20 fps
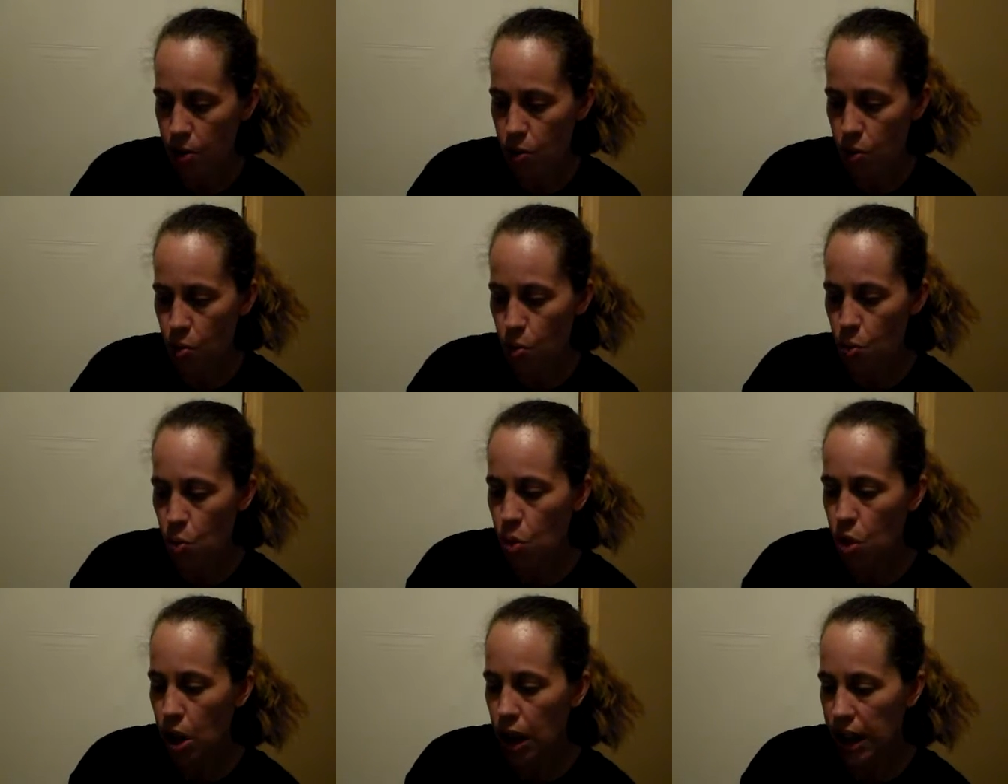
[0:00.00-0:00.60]

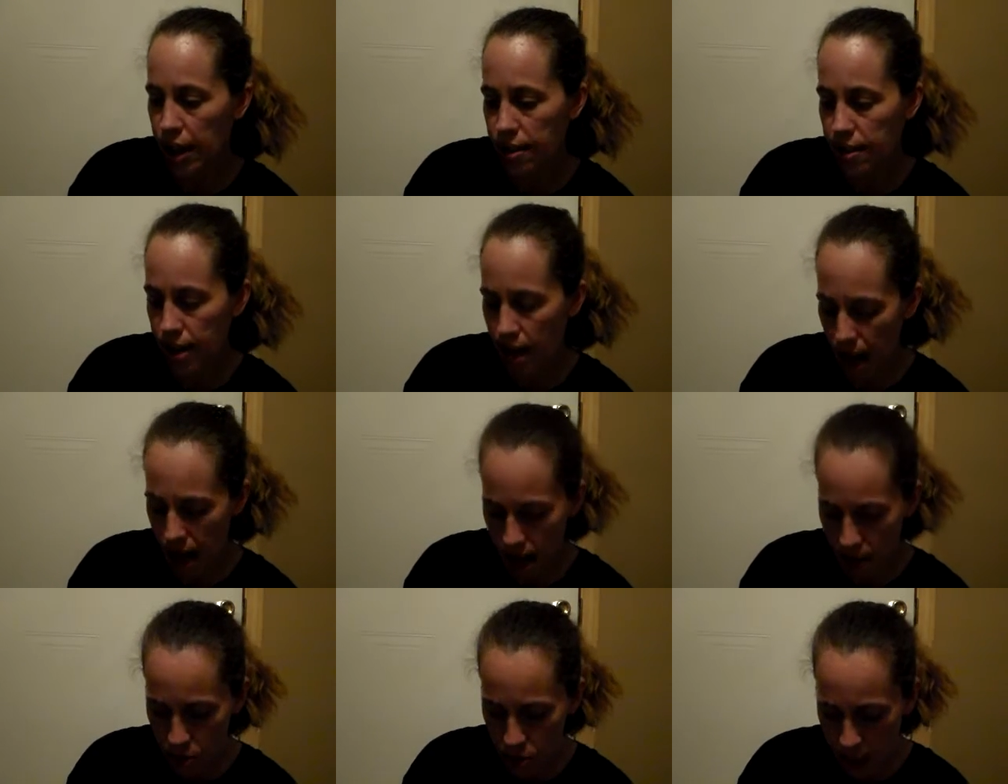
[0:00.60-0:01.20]
It's Cool
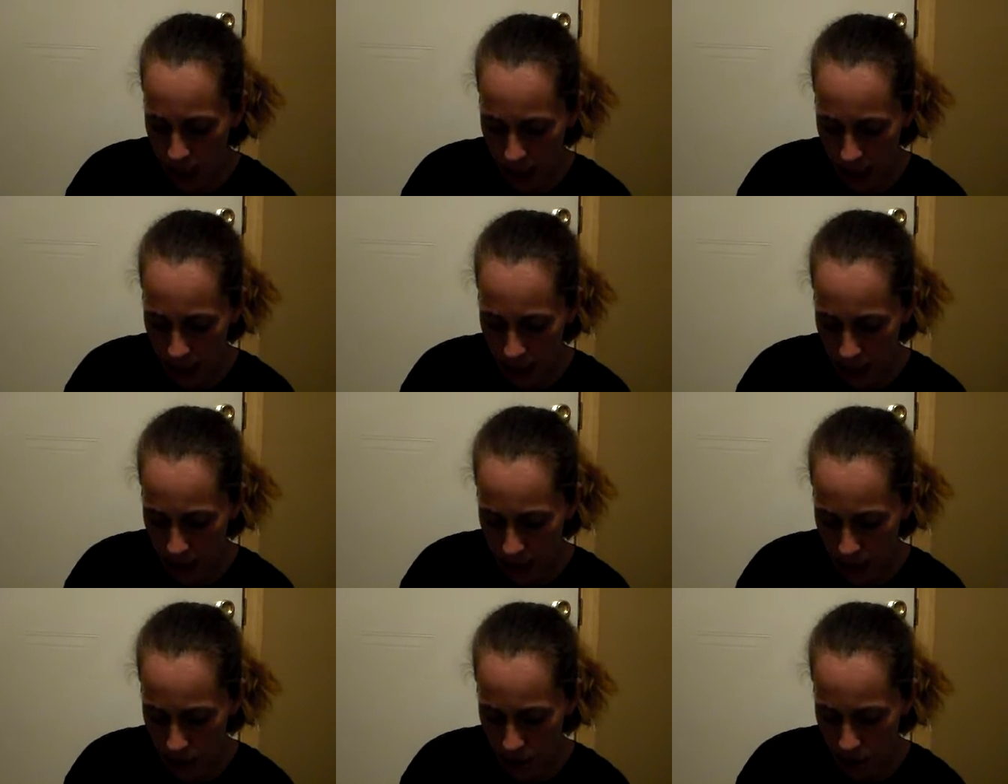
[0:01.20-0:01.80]
Cleanse and
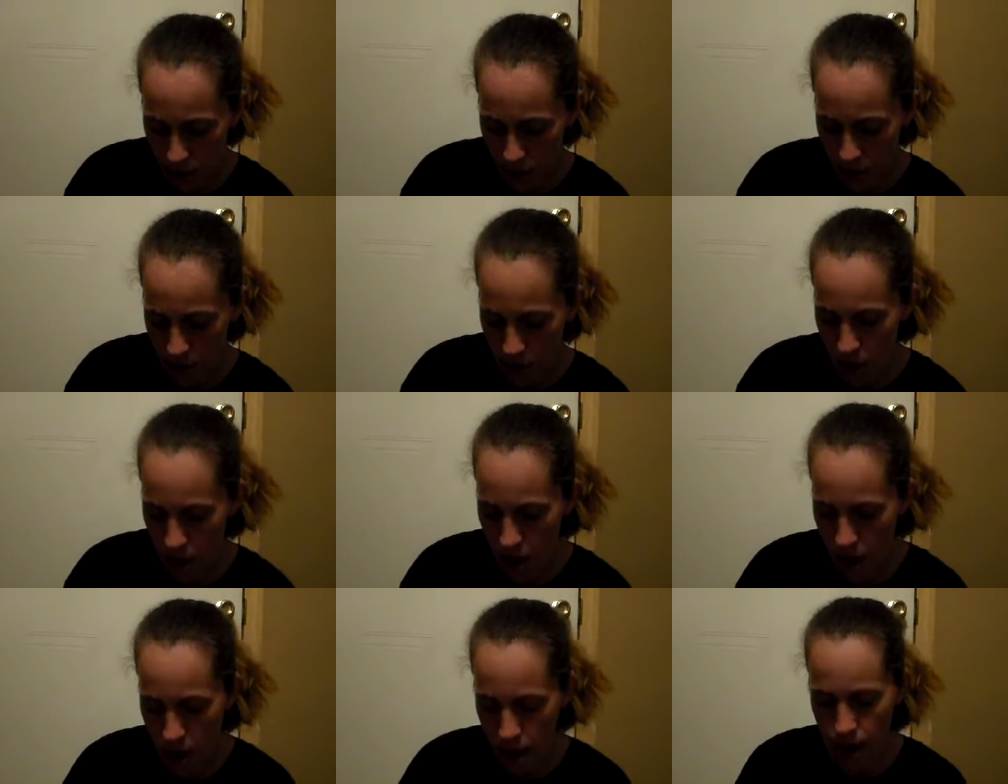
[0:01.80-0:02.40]
Hydrate
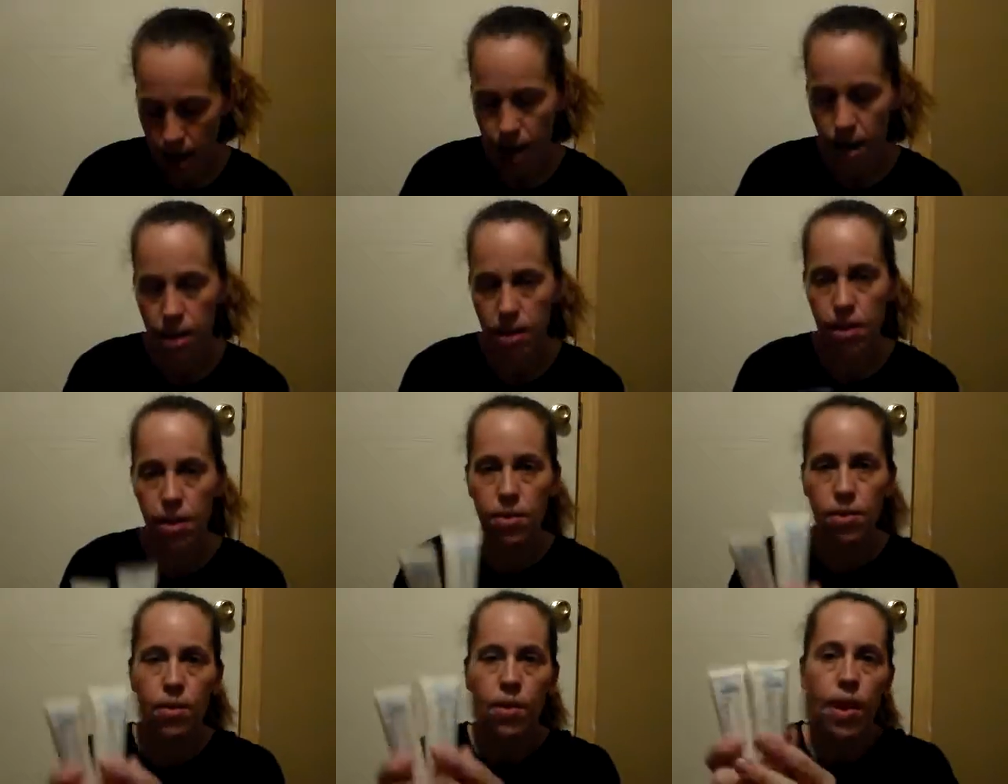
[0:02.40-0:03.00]
Conditioner.
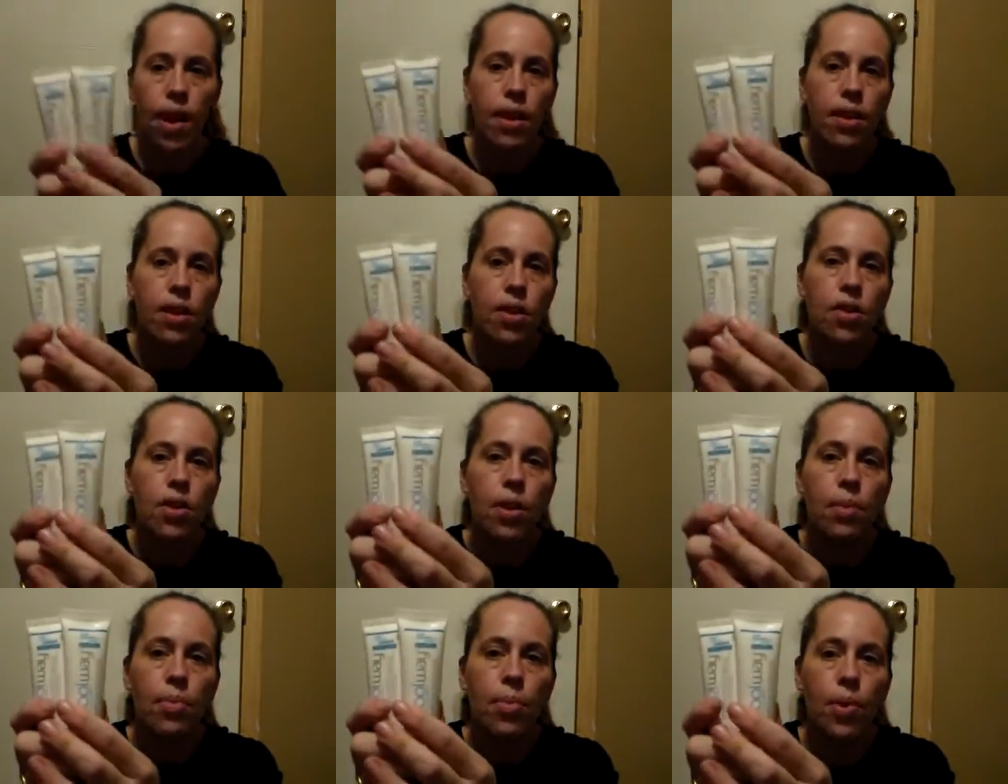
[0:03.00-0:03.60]
And it's also
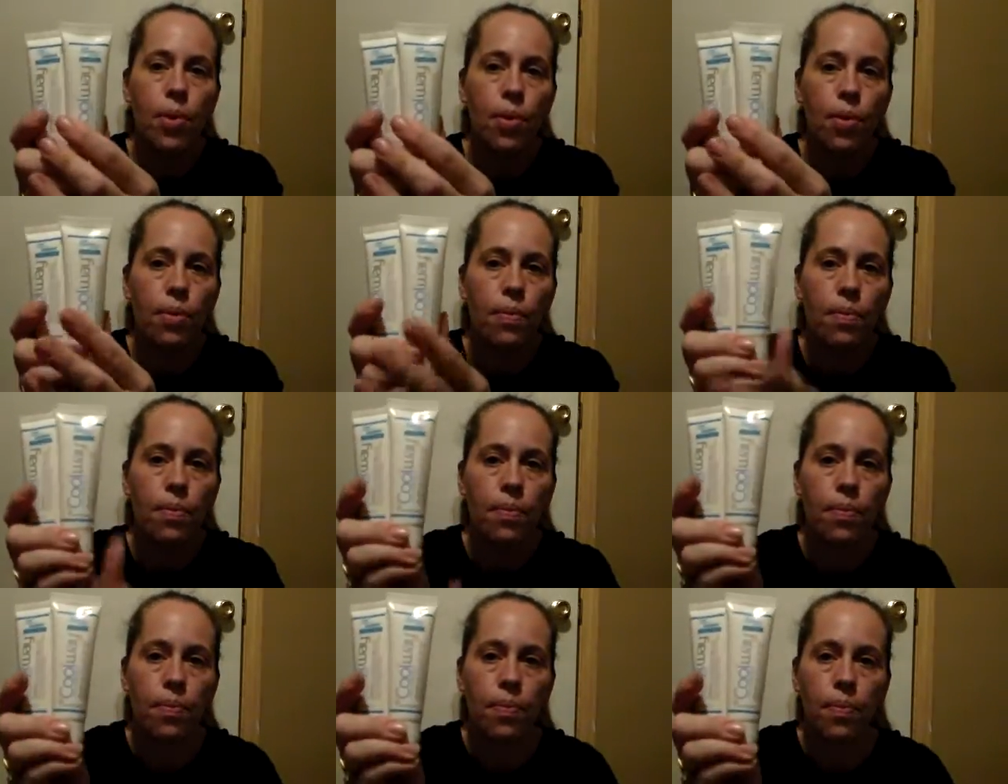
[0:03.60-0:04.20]
got the
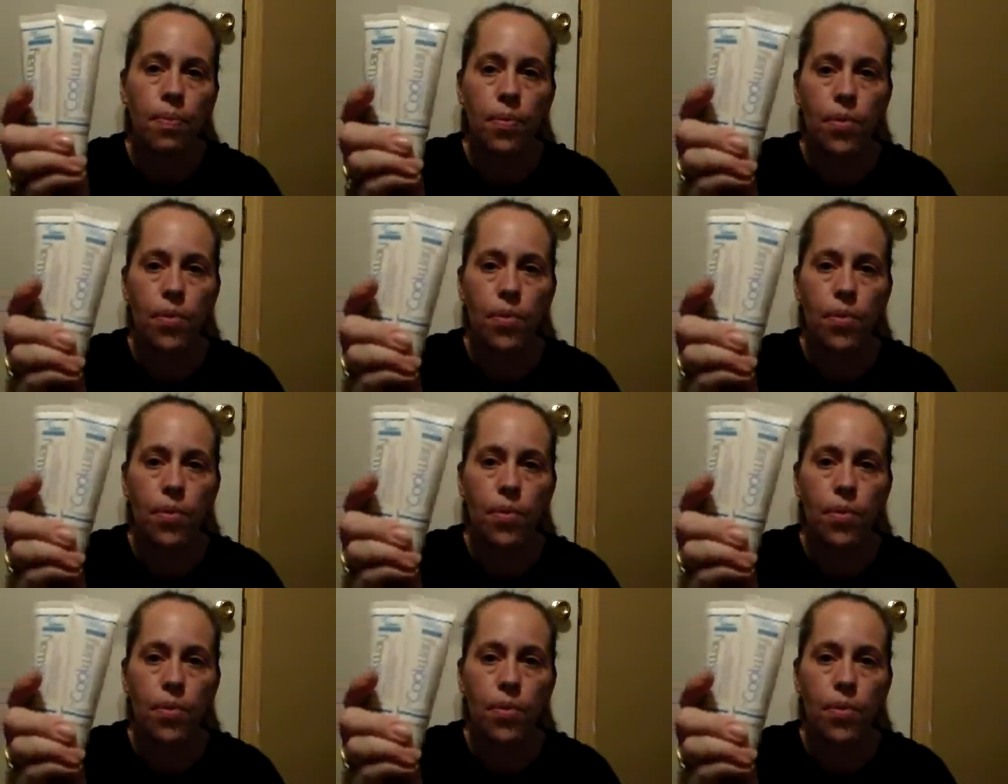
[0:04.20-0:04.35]
shampoo.